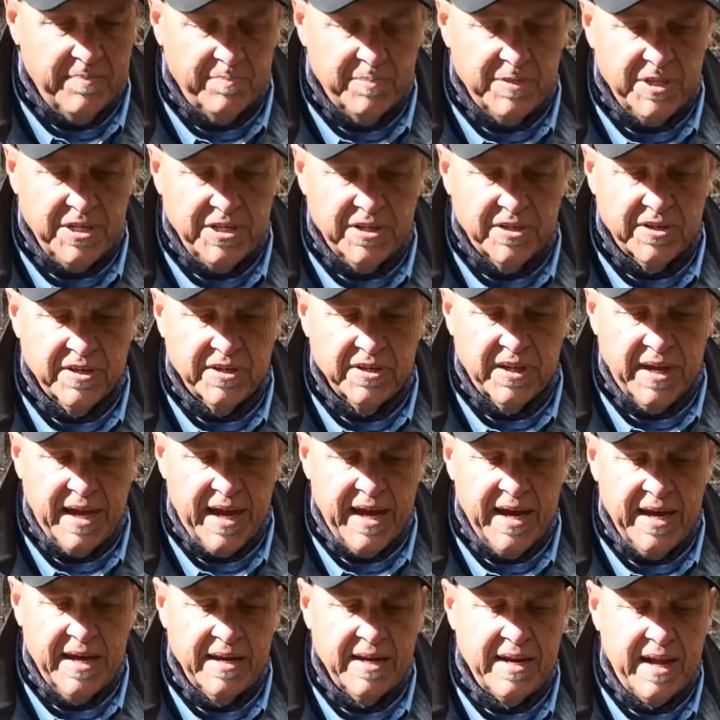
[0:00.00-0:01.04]
material
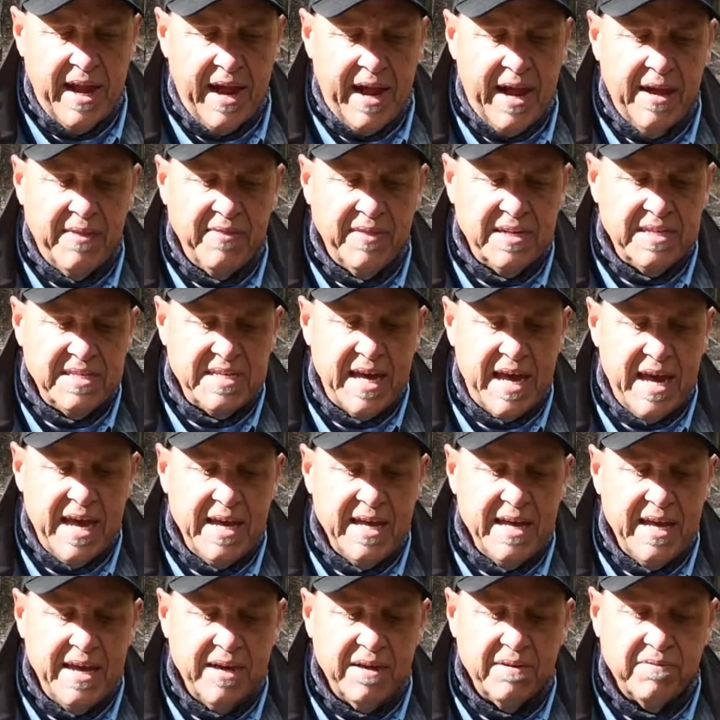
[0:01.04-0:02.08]
end and the
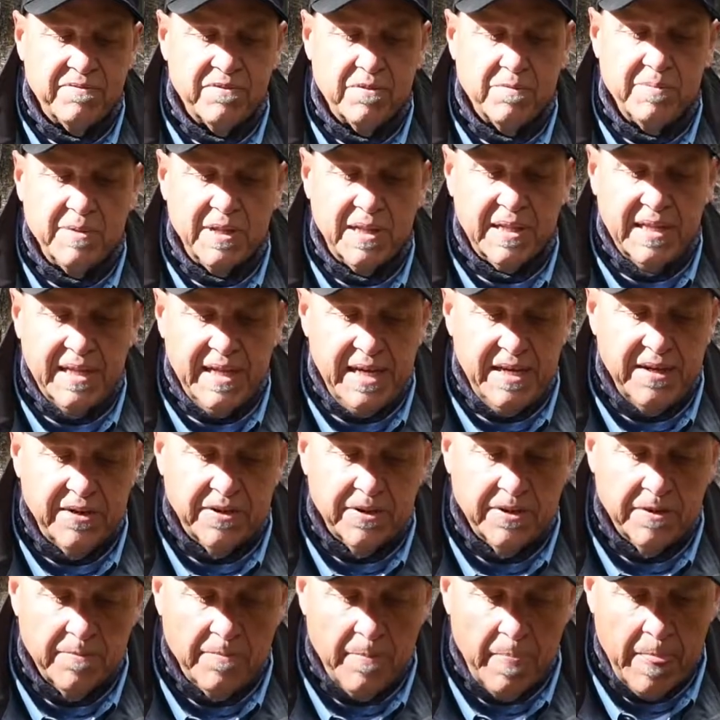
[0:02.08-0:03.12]
tag end from the
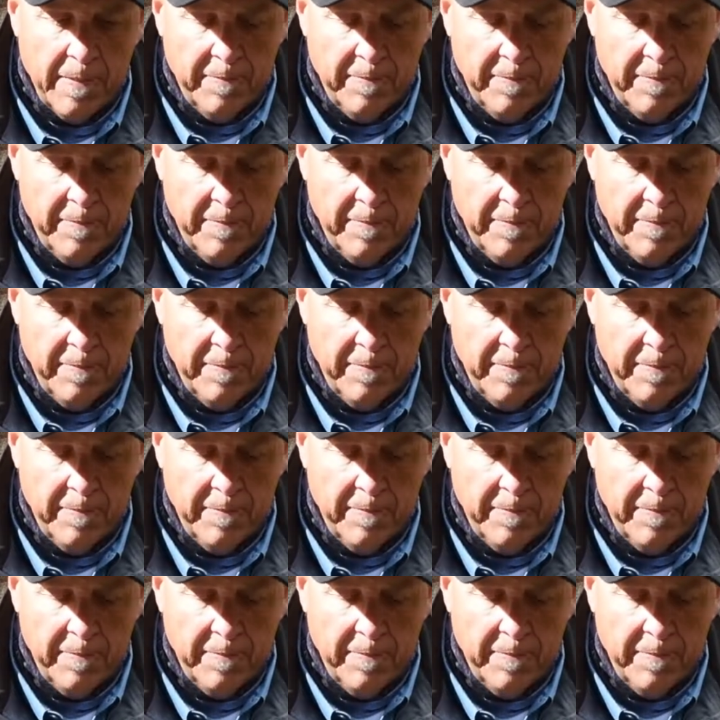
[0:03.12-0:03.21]
leader,